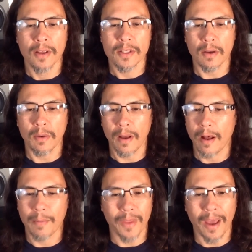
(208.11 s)
So
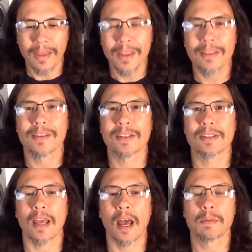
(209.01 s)
I think this
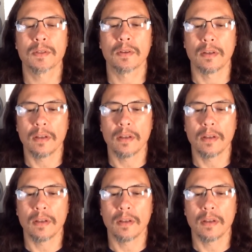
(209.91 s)
is absolutely